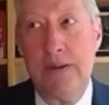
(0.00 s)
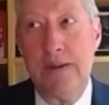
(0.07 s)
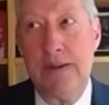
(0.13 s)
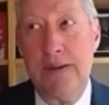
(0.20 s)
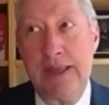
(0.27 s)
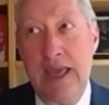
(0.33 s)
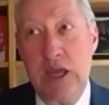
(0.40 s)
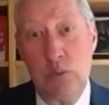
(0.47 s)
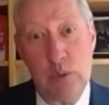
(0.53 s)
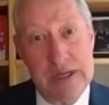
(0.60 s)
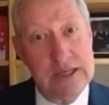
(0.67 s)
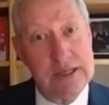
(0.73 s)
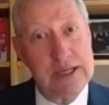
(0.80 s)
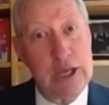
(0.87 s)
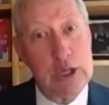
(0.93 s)
again, we
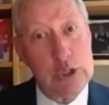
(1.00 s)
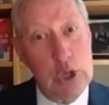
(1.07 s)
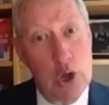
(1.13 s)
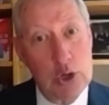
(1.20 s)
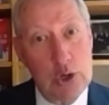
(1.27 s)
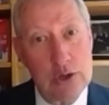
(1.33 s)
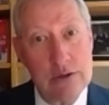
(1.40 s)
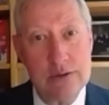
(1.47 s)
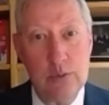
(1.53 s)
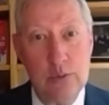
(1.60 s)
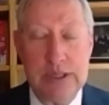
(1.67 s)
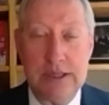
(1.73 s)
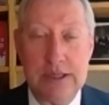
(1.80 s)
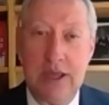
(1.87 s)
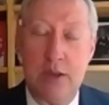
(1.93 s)
need to get younger, we
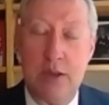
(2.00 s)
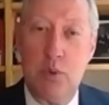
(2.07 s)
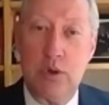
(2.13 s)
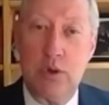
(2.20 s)
need to get more